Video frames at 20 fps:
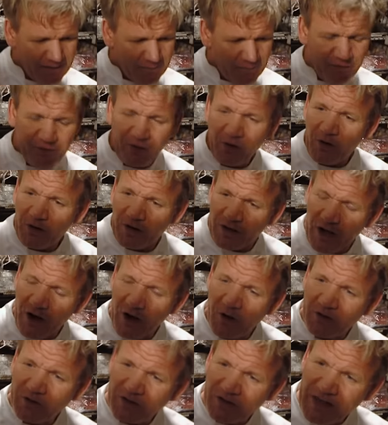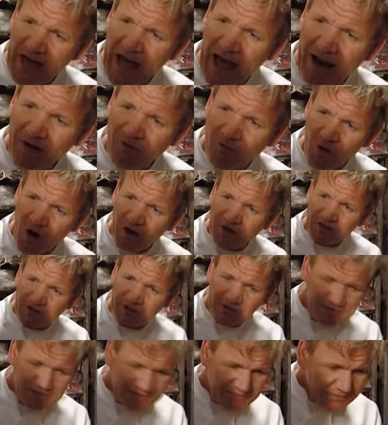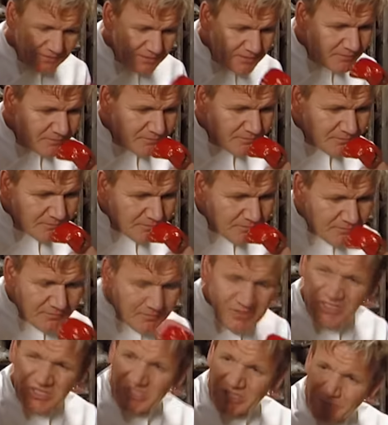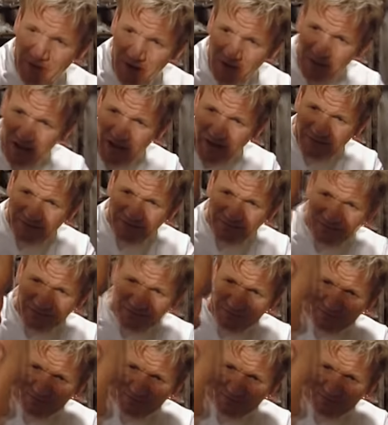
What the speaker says: before it goes that rotten? Just smell that.